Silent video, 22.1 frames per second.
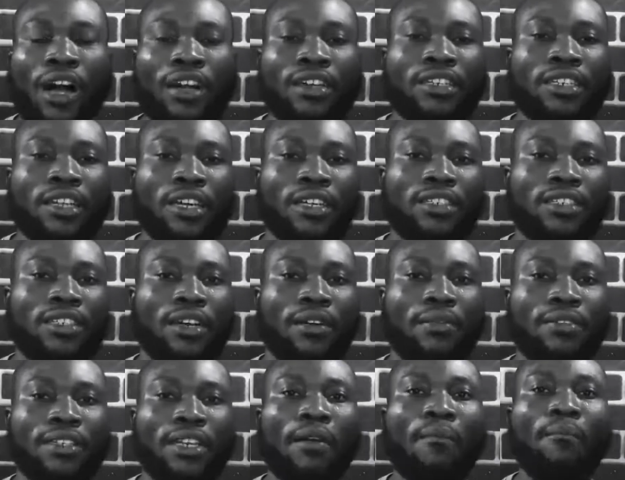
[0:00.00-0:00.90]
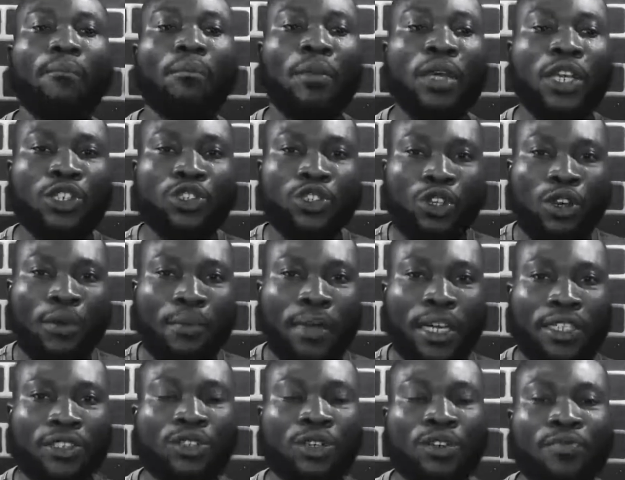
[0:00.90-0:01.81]
the
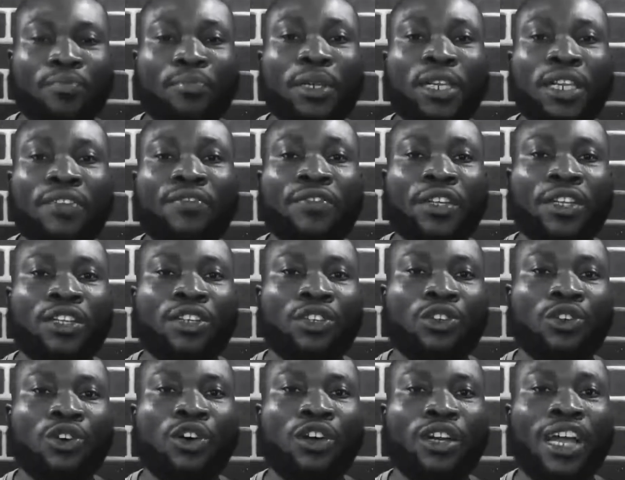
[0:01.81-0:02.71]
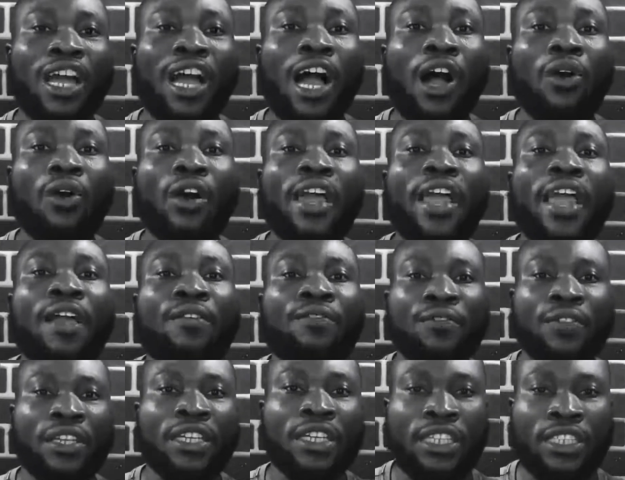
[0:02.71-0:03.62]
measurement of believing in God, how
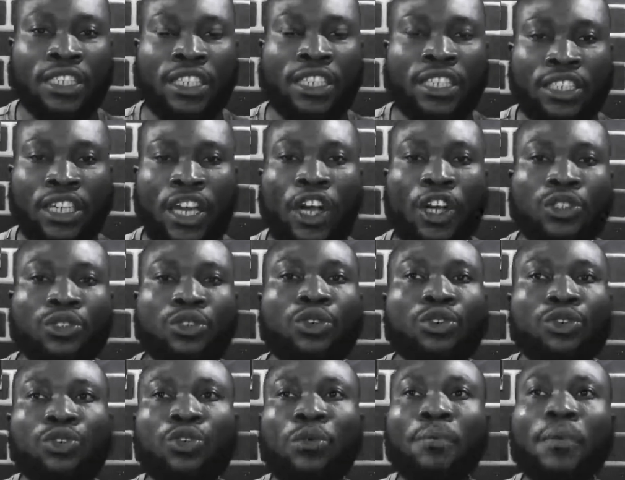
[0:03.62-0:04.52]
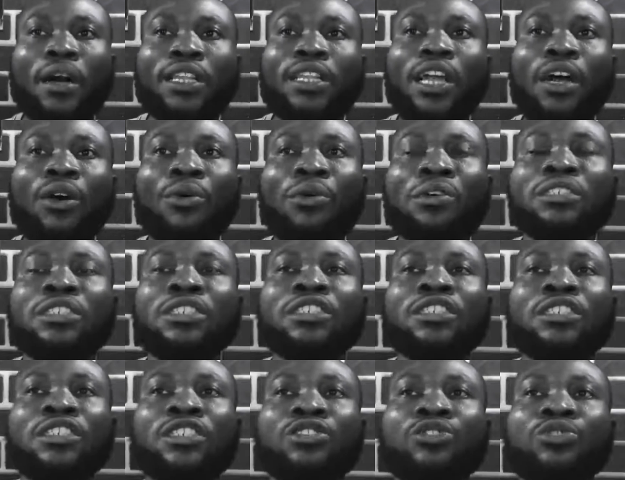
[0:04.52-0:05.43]
heavy it is. So no matter what
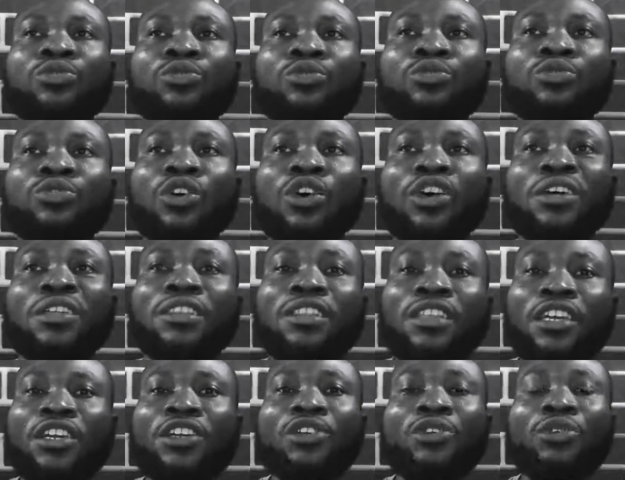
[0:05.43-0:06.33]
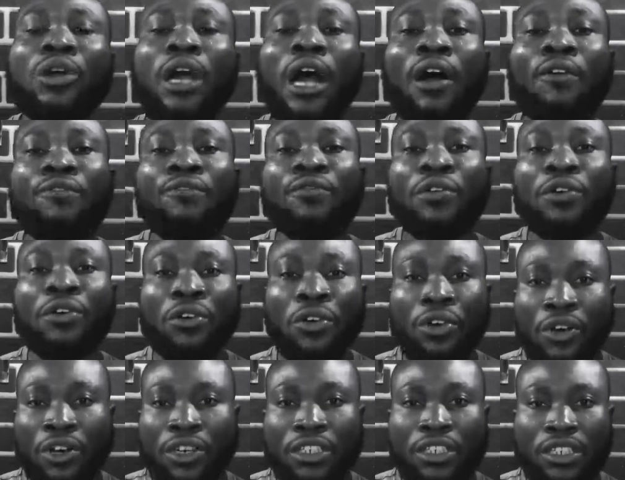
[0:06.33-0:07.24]
it is you think you have for
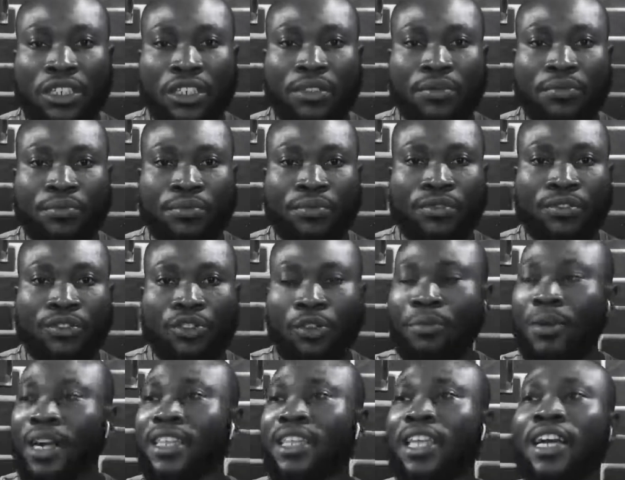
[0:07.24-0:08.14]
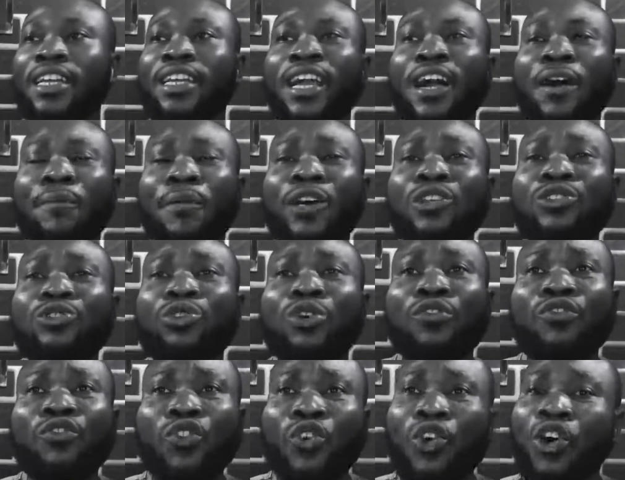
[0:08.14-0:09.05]
God, no matter the amount
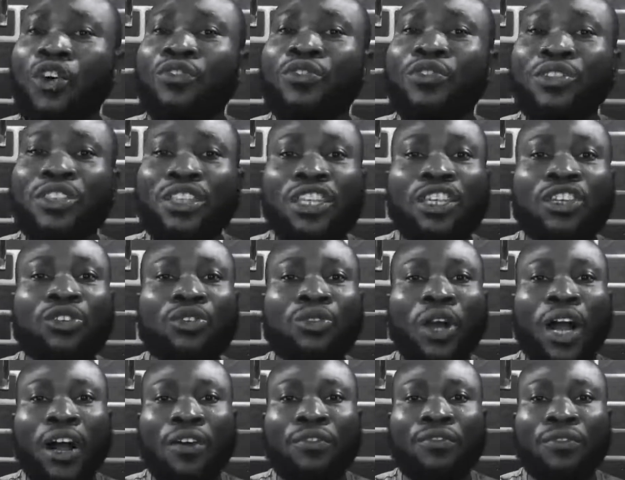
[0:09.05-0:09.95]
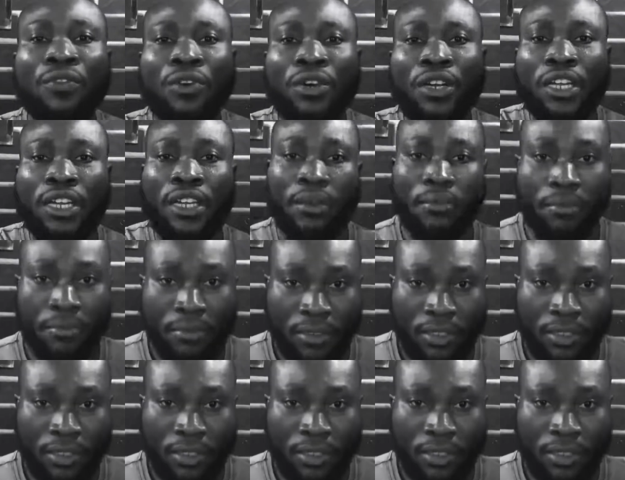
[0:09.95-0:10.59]
of love you think you have for Him,